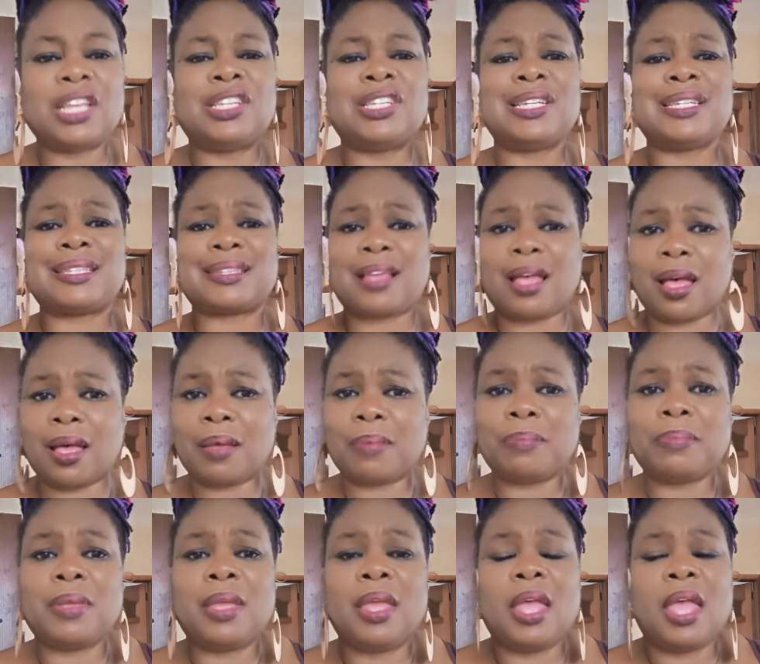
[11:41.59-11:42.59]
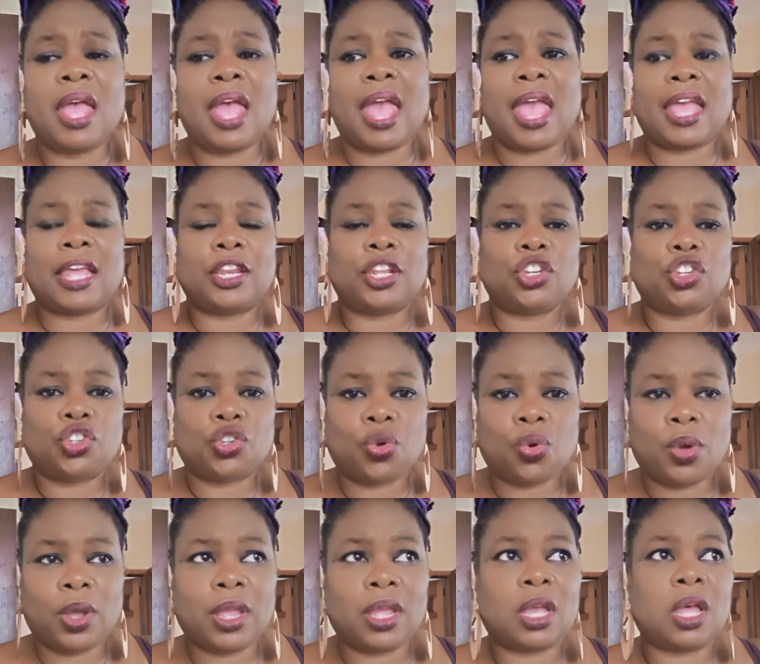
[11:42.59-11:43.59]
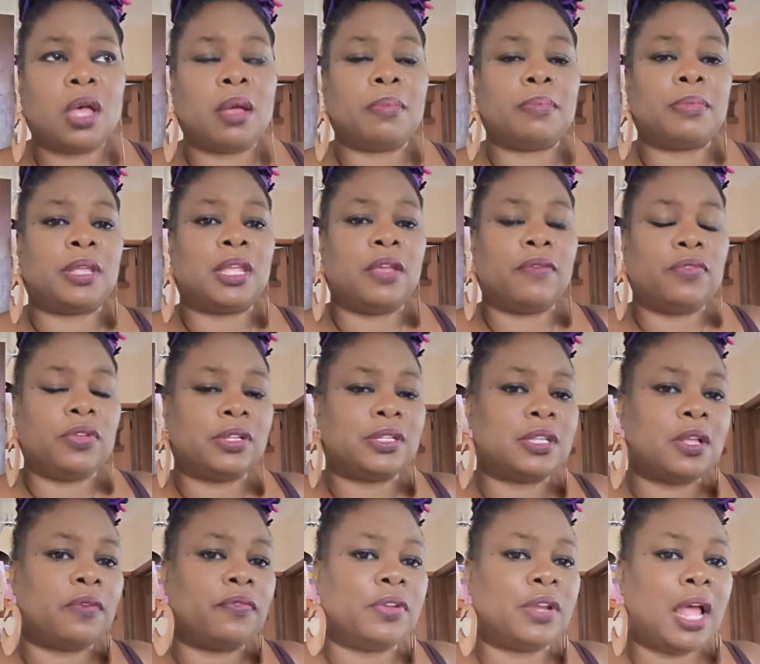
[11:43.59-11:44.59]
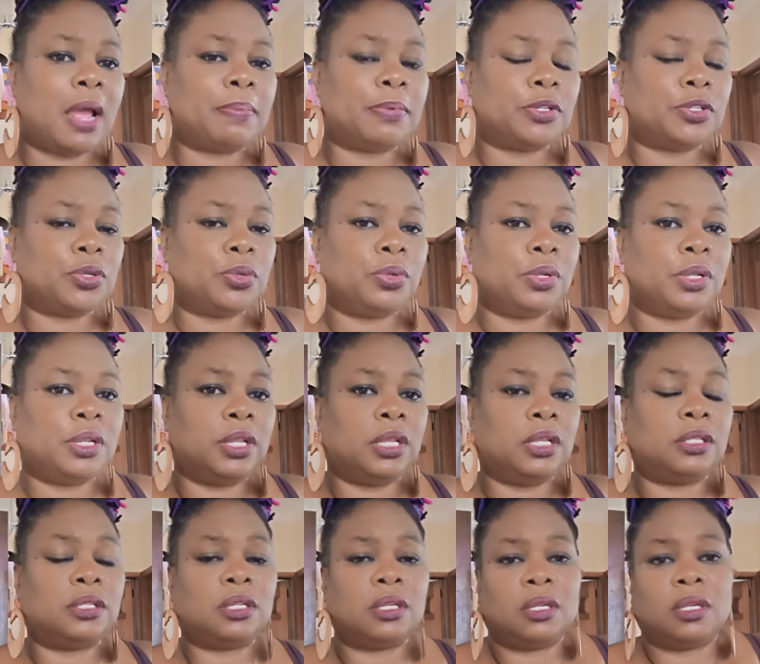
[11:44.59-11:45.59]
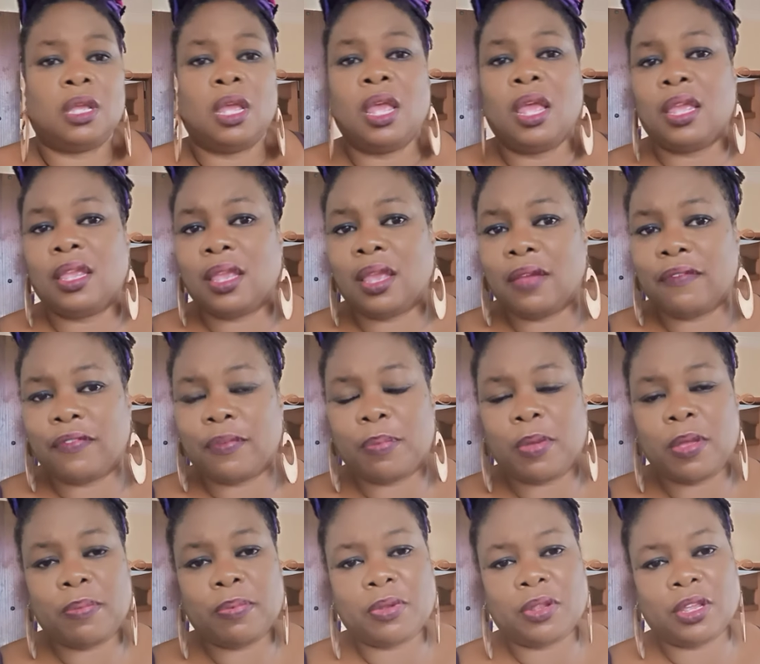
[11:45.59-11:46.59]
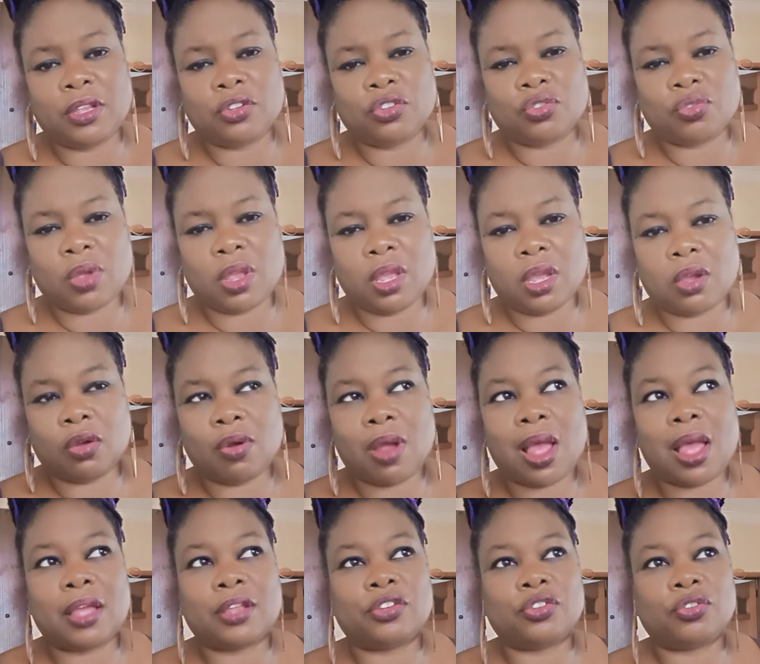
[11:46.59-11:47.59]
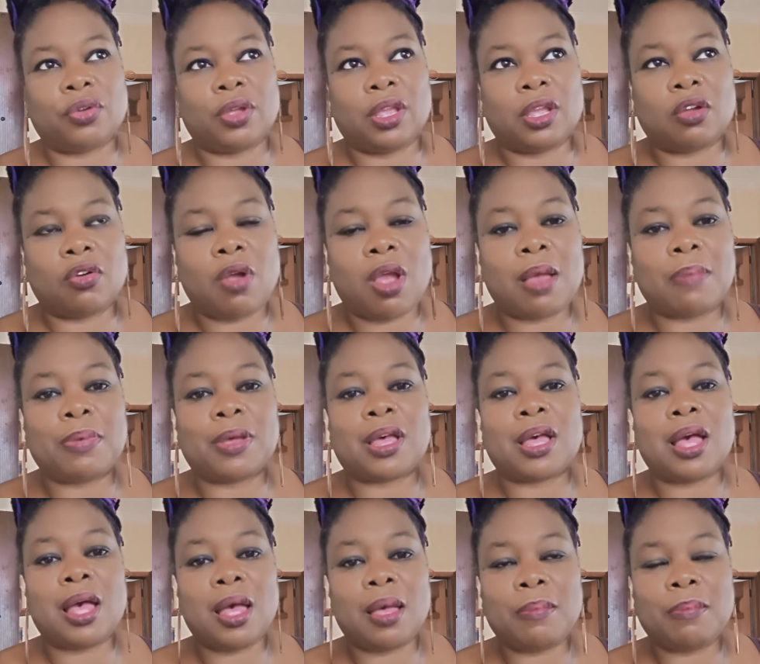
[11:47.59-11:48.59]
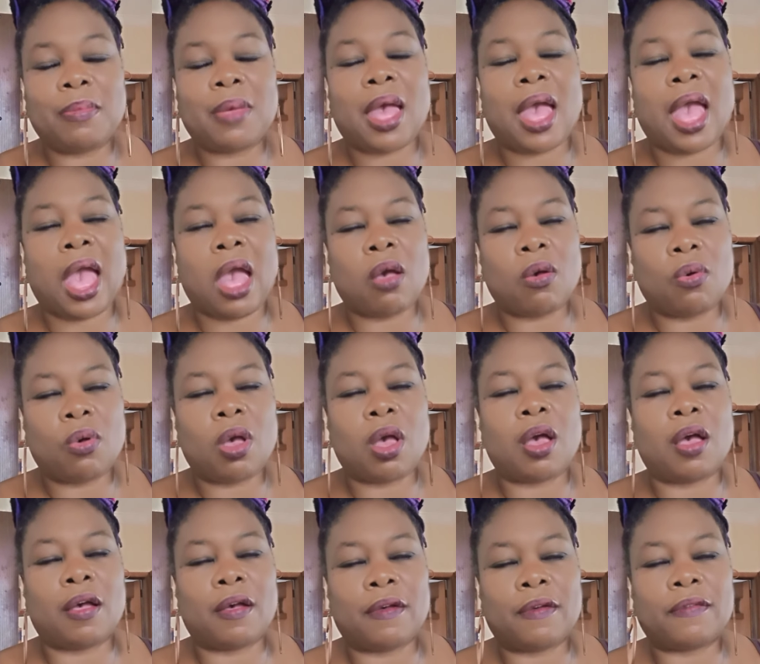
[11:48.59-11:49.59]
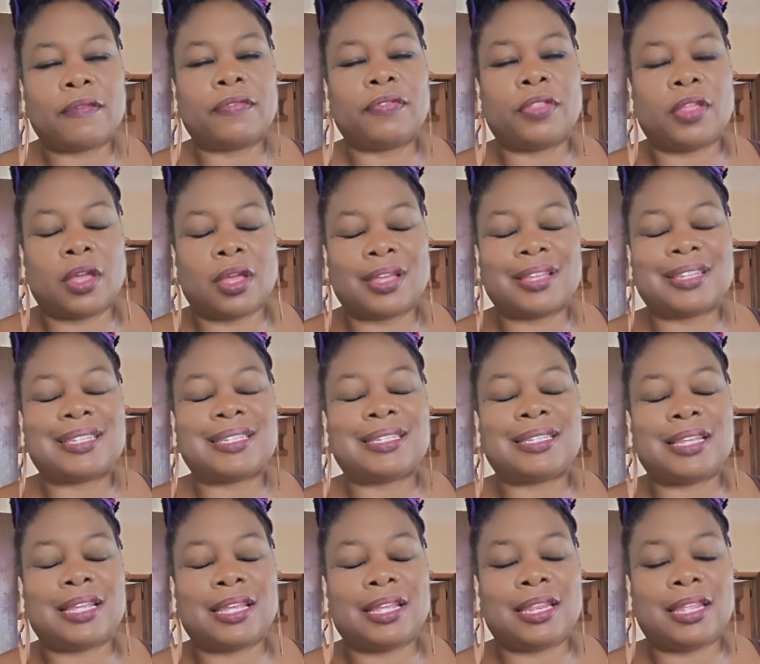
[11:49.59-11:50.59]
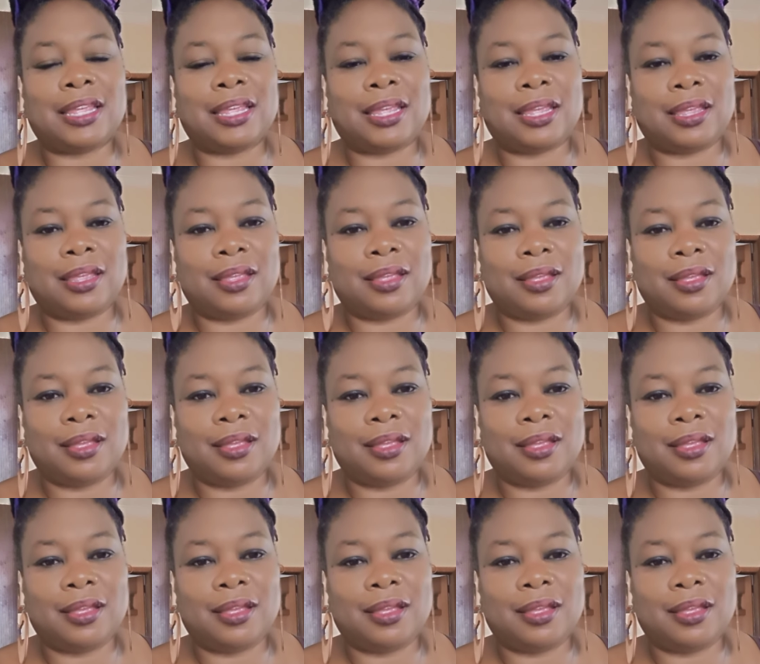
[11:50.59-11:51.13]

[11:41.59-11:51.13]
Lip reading: Just come and enjoy. Come, give yourself an opportunity to, for people to enjoy a cry, but come out of the city.